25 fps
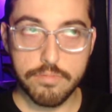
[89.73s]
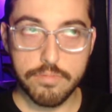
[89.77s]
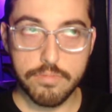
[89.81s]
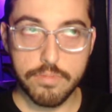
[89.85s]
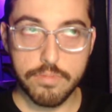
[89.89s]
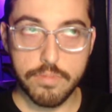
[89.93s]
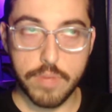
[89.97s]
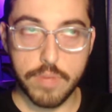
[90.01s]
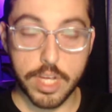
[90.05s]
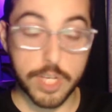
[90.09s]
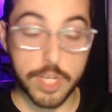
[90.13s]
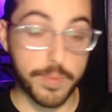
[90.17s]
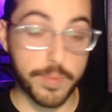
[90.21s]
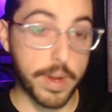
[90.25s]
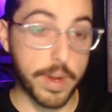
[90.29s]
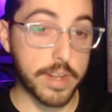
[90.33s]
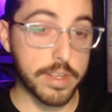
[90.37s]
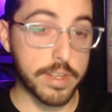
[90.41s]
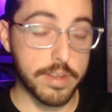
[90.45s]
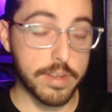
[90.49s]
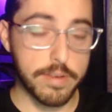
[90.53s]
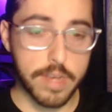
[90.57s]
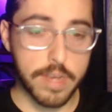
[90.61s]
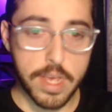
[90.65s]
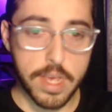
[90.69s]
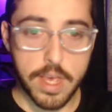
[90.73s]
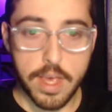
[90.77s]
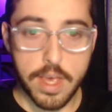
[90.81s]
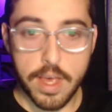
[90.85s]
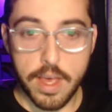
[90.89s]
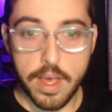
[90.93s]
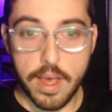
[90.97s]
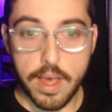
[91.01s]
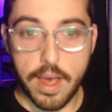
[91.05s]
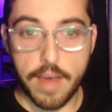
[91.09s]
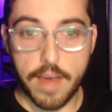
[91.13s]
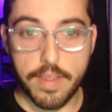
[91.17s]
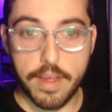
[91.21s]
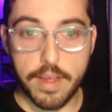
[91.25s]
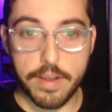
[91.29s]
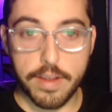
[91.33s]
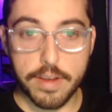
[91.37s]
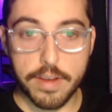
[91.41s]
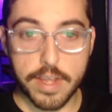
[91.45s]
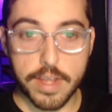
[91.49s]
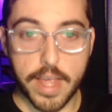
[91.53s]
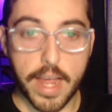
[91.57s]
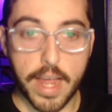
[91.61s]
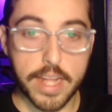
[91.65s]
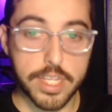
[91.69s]
expected. And
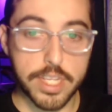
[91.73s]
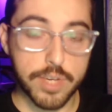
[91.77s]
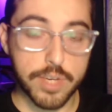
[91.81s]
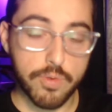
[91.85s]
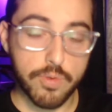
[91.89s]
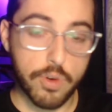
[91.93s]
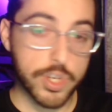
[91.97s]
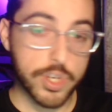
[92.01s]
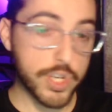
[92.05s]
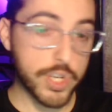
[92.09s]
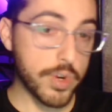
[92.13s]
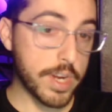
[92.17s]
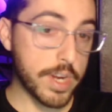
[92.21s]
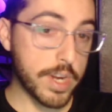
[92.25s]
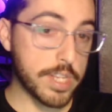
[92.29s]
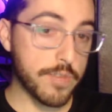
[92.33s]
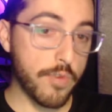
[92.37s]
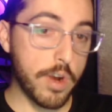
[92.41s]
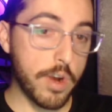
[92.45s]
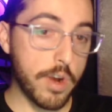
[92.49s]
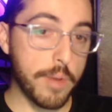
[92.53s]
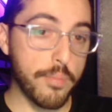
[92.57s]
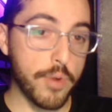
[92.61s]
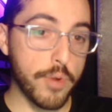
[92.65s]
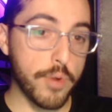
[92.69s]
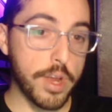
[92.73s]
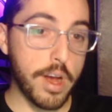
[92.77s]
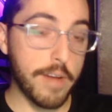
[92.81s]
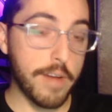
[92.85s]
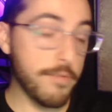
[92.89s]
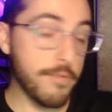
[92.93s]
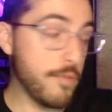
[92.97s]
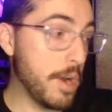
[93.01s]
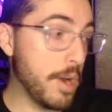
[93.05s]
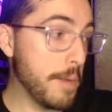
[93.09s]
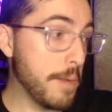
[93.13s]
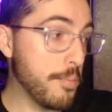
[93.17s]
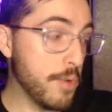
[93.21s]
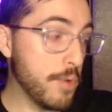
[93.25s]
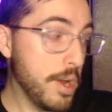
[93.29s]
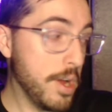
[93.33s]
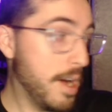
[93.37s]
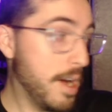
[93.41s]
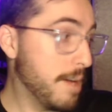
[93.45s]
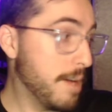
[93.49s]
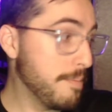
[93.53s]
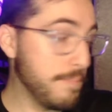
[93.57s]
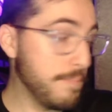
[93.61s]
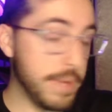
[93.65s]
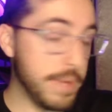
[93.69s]
then KT Rolster against Fredit Brion. Fredit
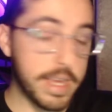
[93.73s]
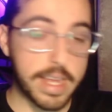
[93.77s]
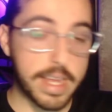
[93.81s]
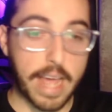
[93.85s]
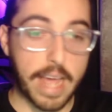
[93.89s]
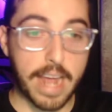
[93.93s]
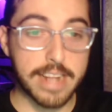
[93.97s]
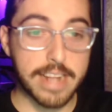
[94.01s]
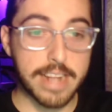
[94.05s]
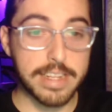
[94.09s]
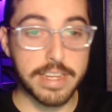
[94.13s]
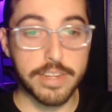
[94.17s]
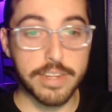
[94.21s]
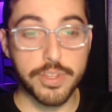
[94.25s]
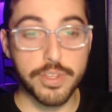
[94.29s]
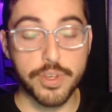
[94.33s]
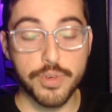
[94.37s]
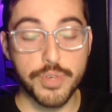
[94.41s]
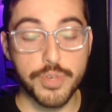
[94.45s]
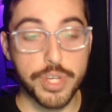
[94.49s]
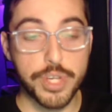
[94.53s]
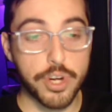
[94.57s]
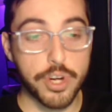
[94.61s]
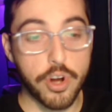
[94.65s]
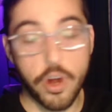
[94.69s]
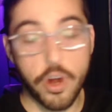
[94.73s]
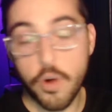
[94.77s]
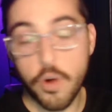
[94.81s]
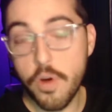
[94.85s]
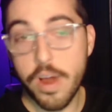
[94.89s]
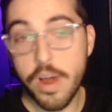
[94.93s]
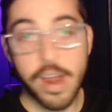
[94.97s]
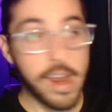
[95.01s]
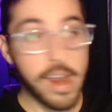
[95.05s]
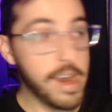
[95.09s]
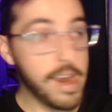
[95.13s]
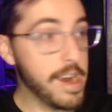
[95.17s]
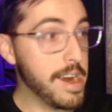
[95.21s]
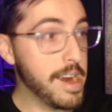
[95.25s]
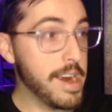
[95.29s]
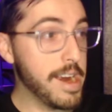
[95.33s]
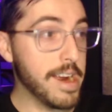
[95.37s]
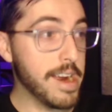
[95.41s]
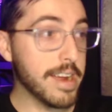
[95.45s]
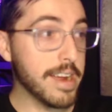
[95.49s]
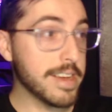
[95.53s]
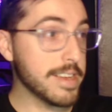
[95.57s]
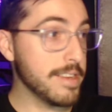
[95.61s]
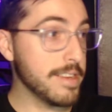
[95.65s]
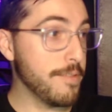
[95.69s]
Brion beat KT 2-0.
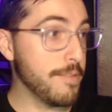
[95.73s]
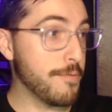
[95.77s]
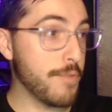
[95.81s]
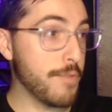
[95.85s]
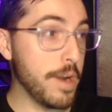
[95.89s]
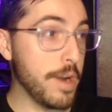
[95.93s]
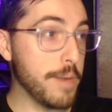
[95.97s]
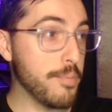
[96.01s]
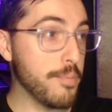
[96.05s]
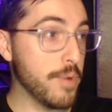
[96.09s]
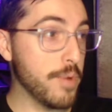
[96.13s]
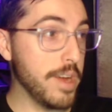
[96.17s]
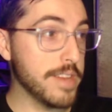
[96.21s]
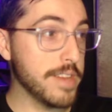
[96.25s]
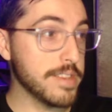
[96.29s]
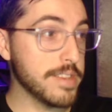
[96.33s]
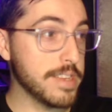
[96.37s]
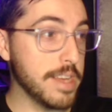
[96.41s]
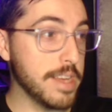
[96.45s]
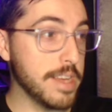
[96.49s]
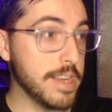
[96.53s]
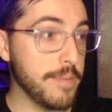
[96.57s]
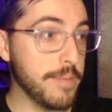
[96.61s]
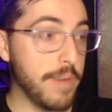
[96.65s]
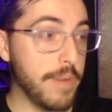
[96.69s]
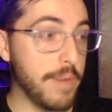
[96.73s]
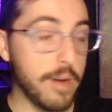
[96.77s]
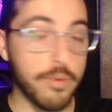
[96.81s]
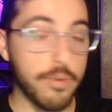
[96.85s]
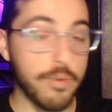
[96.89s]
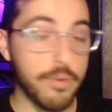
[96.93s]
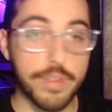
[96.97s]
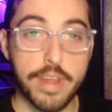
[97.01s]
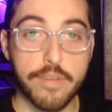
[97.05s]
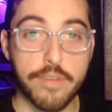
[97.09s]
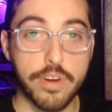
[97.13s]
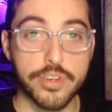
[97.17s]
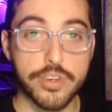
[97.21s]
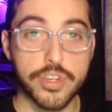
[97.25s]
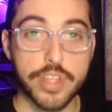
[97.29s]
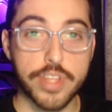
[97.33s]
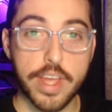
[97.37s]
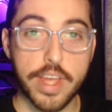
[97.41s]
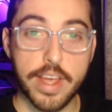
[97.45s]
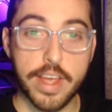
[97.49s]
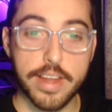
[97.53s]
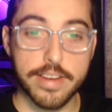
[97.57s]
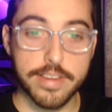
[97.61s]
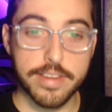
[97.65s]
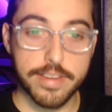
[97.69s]
Fredit Brion's a team I will never
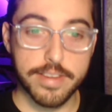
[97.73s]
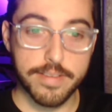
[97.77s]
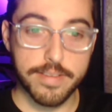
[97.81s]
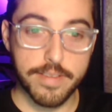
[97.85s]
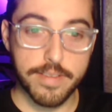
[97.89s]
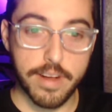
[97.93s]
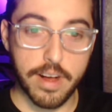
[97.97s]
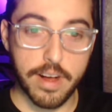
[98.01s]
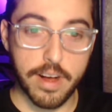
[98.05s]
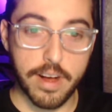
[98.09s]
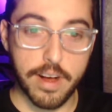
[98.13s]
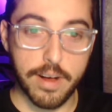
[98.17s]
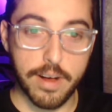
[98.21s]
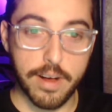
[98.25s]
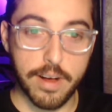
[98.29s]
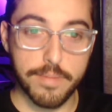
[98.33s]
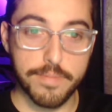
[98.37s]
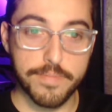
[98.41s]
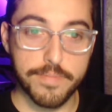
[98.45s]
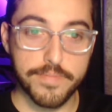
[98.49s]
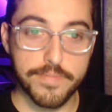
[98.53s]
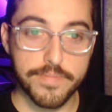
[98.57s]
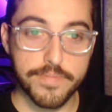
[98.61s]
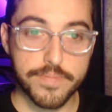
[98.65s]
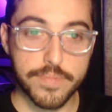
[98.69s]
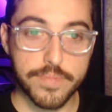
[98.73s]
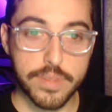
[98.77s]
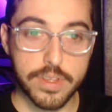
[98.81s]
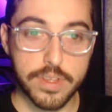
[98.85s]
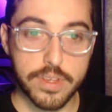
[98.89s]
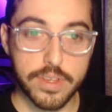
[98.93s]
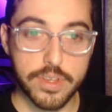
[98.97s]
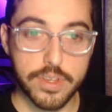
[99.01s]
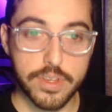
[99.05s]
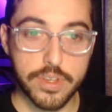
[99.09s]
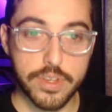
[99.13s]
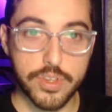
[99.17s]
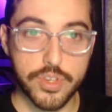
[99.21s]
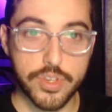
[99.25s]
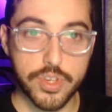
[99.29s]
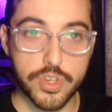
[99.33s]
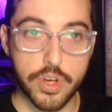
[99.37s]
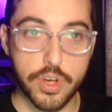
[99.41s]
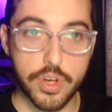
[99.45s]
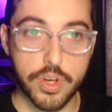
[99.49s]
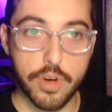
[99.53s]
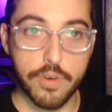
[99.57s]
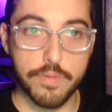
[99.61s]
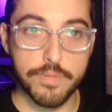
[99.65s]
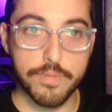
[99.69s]
understand.
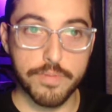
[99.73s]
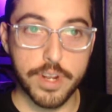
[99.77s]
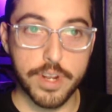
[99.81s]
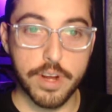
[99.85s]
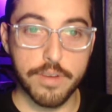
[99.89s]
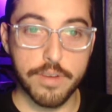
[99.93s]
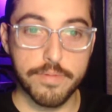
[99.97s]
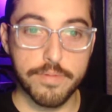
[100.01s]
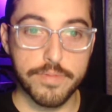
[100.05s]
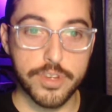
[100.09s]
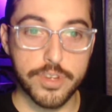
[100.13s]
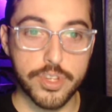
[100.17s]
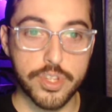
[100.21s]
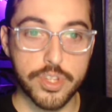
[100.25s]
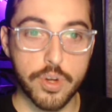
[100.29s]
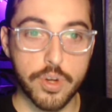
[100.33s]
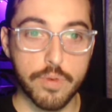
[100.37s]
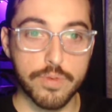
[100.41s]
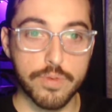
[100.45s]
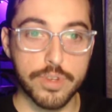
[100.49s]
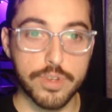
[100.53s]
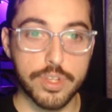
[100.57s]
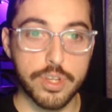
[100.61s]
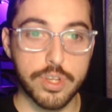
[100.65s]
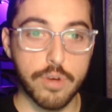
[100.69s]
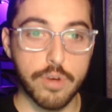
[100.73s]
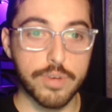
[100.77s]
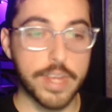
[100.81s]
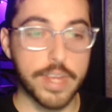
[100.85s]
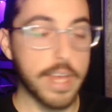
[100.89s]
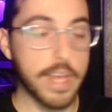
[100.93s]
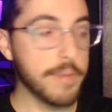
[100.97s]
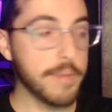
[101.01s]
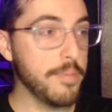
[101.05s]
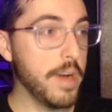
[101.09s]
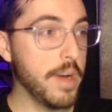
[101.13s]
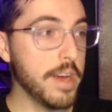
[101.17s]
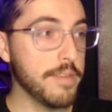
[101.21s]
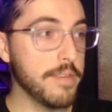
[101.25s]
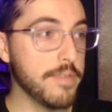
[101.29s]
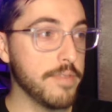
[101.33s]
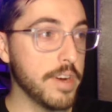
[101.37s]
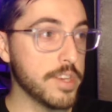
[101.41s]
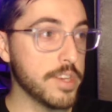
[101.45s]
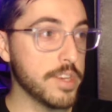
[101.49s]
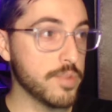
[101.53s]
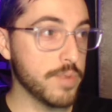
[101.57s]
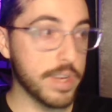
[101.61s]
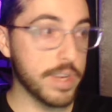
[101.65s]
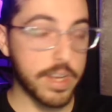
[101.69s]
So, you know, just don't take my
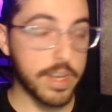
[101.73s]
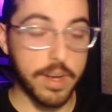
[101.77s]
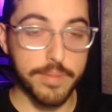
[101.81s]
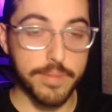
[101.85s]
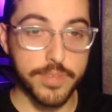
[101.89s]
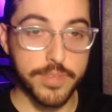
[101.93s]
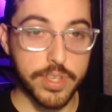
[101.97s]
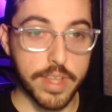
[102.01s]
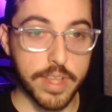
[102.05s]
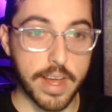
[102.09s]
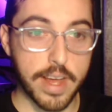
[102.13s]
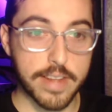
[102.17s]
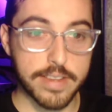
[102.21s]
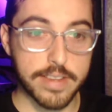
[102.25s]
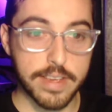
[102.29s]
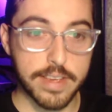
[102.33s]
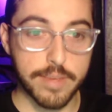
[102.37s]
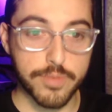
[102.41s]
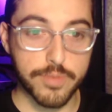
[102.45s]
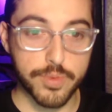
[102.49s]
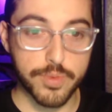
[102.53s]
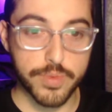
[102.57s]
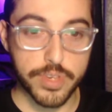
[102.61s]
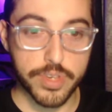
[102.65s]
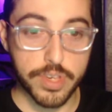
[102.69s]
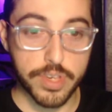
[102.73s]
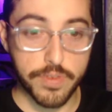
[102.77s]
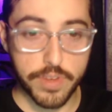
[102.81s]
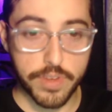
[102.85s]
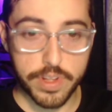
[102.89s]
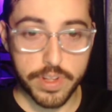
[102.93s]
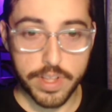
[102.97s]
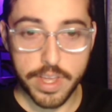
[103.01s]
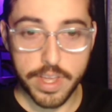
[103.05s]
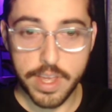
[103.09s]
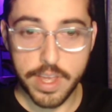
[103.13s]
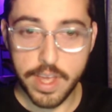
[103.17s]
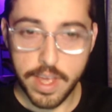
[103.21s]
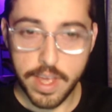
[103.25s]
advice when it comes to that team specifically.